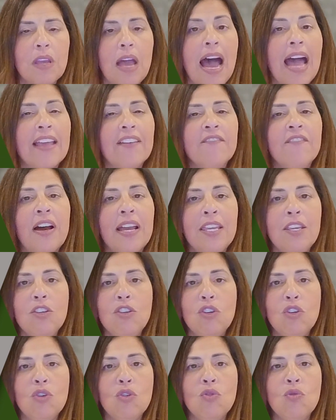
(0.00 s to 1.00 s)
A
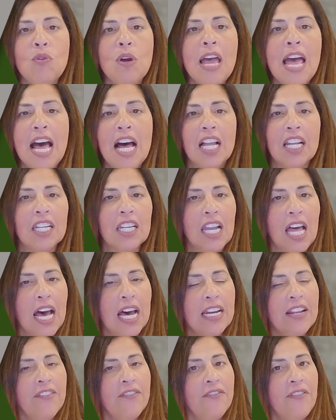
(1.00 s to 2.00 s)

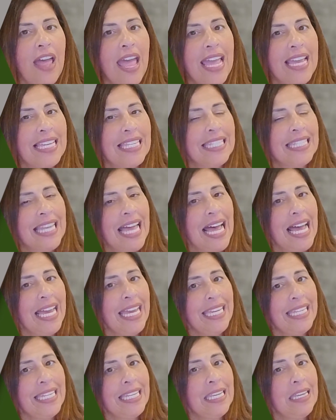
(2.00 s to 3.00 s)
lot of
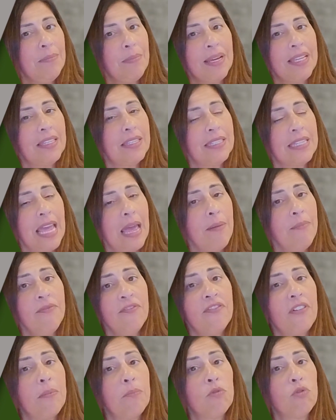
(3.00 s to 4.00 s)
anxiety might stem
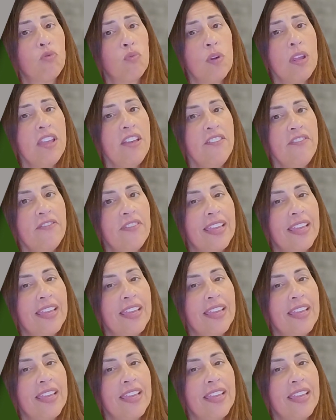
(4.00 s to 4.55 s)
from grief.